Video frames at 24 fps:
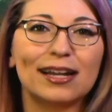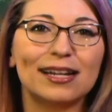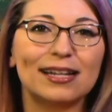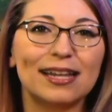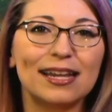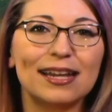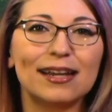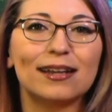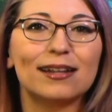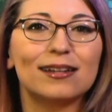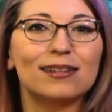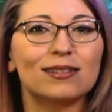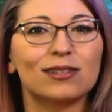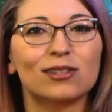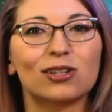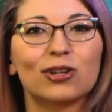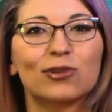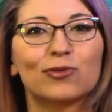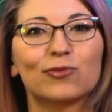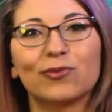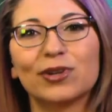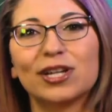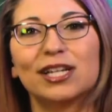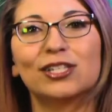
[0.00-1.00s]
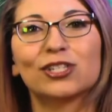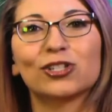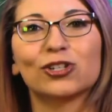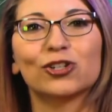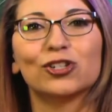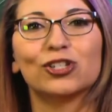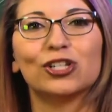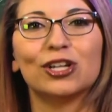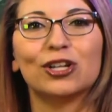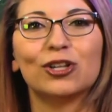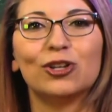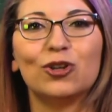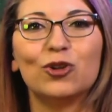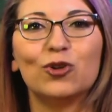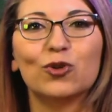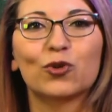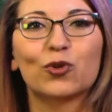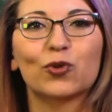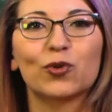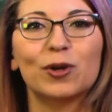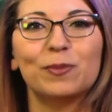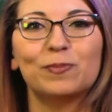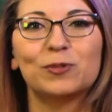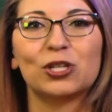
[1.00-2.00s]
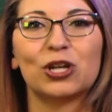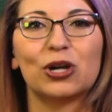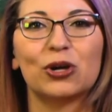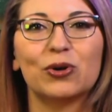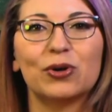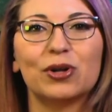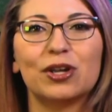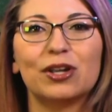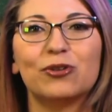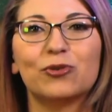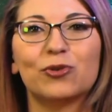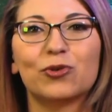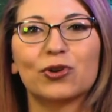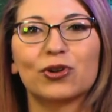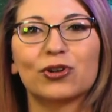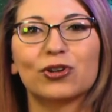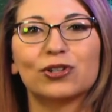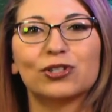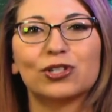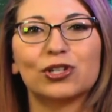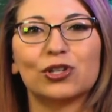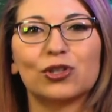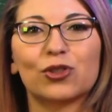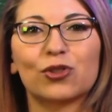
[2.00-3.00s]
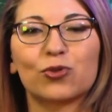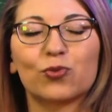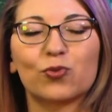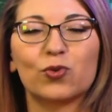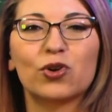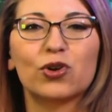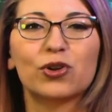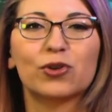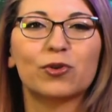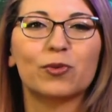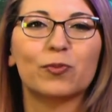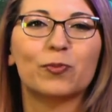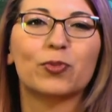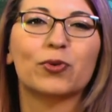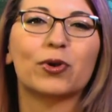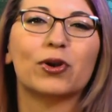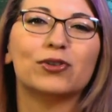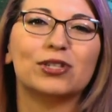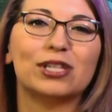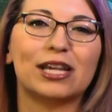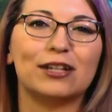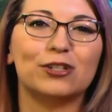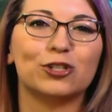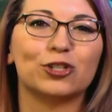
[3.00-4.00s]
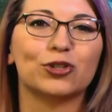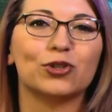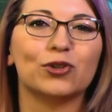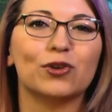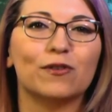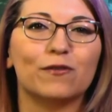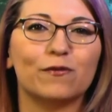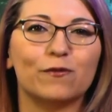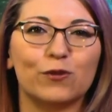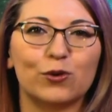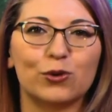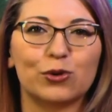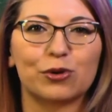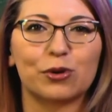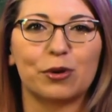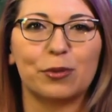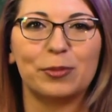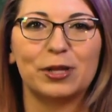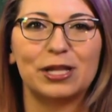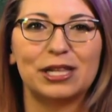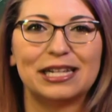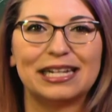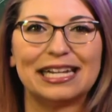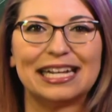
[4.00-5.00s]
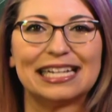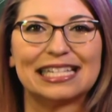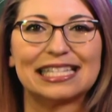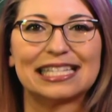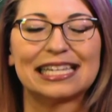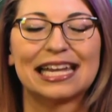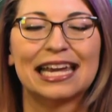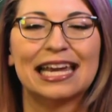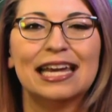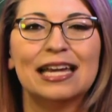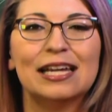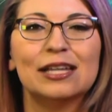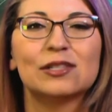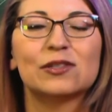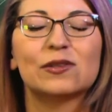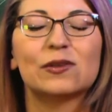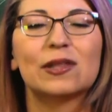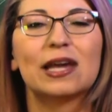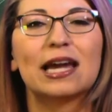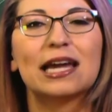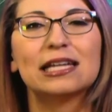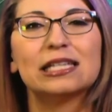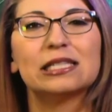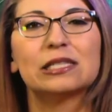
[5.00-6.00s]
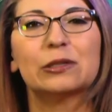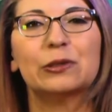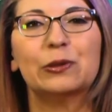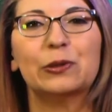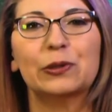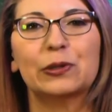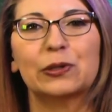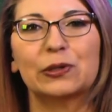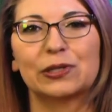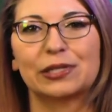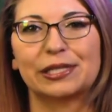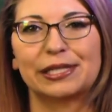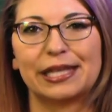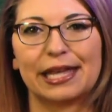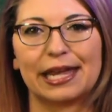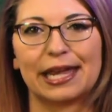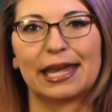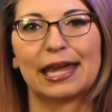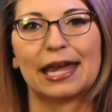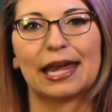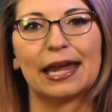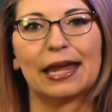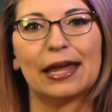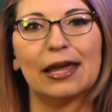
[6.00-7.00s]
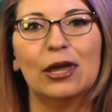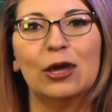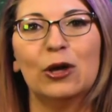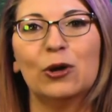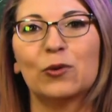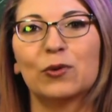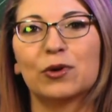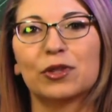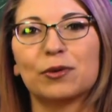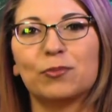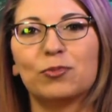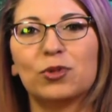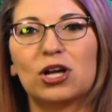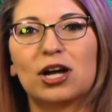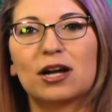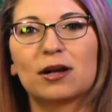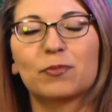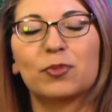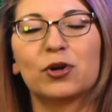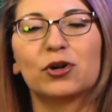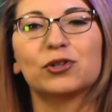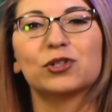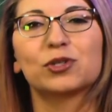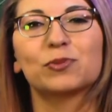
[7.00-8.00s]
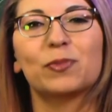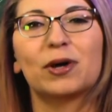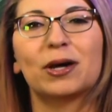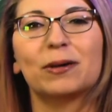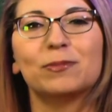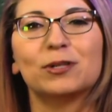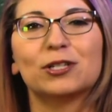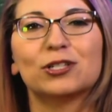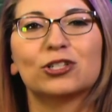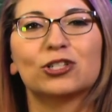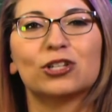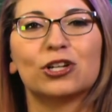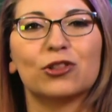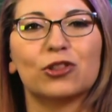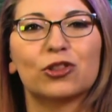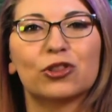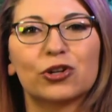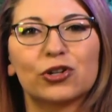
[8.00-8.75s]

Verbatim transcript: idea to start researching new crypto in order to thwart potential vulnerabilities. So that is Google's thinking, with a blog post published on